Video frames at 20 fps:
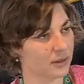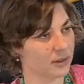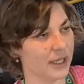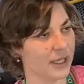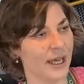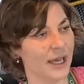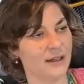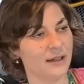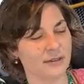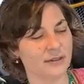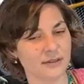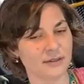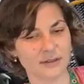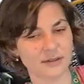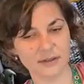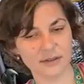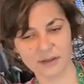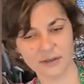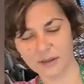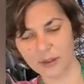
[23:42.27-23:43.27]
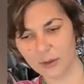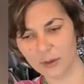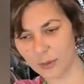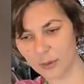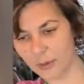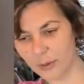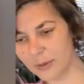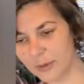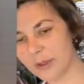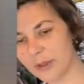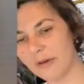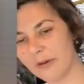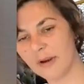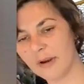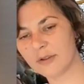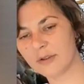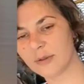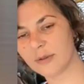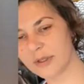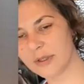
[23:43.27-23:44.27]
Yeah. Well, we will get
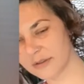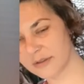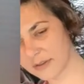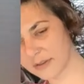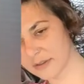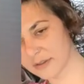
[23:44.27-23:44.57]
round to it.